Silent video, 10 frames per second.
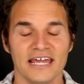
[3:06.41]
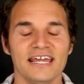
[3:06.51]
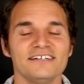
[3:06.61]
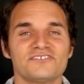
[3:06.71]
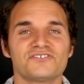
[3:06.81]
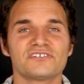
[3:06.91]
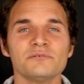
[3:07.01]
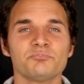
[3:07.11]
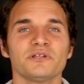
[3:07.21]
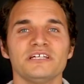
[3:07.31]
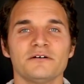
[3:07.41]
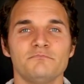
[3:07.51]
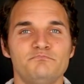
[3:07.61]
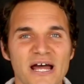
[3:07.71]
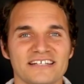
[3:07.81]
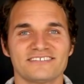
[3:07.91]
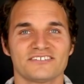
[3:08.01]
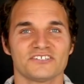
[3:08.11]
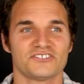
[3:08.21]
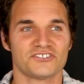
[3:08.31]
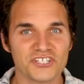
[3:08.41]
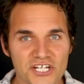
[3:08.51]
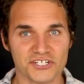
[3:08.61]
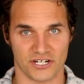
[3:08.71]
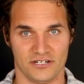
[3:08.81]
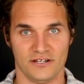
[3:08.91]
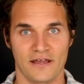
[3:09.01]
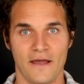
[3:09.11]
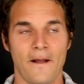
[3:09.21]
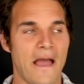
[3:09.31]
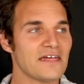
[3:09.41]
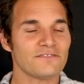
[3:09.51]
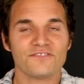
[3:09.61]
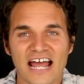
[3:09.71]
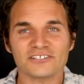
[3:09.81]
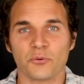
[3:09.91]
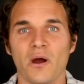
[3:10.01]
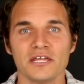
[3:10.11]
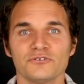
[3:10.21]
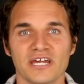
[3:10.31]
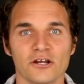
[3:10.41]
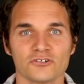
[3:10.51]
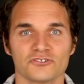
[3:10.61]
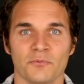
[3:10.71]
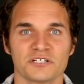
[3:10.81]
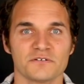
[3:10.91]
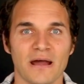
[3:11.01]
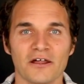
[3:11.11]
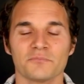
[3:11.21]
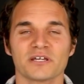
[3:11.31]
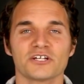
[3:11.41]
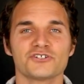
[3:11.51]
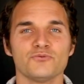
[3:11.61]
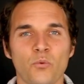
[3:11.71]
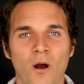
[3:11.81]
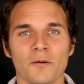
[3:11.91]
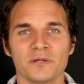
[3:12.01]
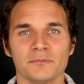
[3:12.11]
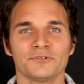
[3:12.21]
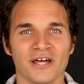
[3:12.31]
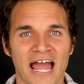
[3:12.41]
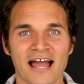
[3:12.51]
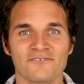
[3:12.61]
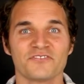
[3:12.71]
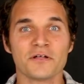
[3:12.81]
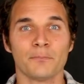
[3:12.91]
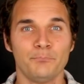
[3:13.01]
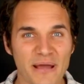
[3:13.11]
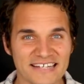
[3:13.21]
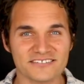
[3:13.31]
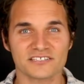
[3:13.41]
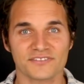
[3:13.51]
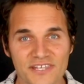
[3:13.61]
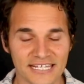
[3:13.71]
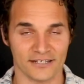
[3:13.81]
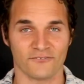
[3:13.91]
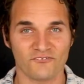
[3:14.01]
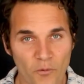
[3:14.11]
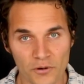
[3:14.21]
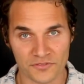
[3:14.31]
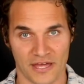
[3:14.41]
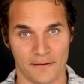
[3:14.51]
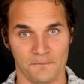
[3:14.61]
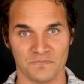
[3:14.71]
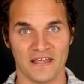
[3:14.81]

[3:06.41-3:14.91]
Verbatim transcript: It's simply the best decision and that's why you care so much about it because you want people to have the best thing for them,